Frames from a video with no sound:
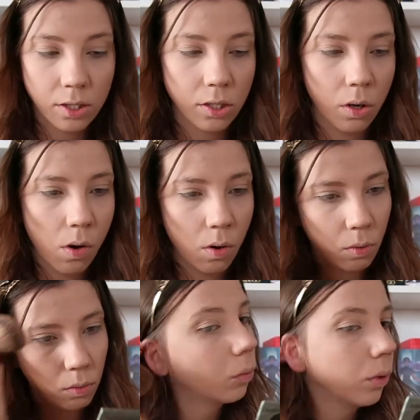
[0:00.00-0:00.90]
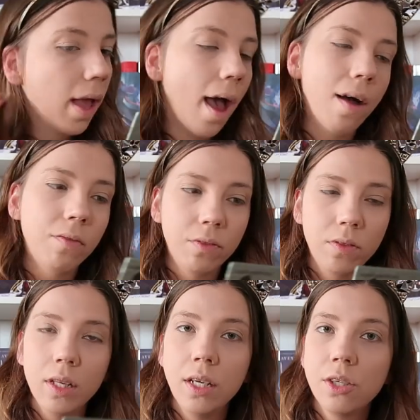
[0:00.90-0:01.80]
So we have
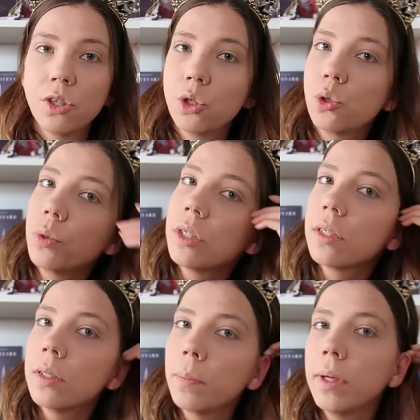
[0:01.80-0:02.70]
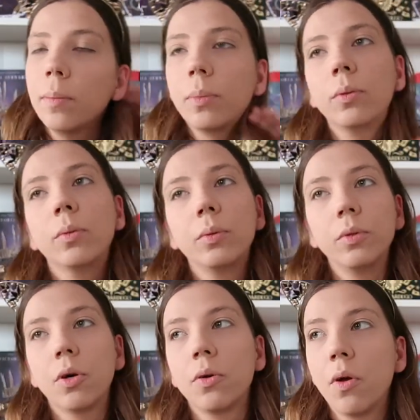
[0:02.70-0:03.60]
these twisted people
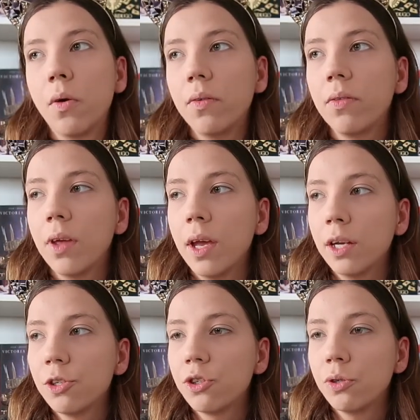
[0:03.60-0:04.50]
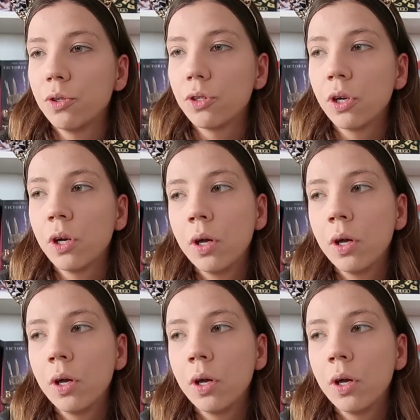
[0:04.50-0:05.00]
who don't know if they should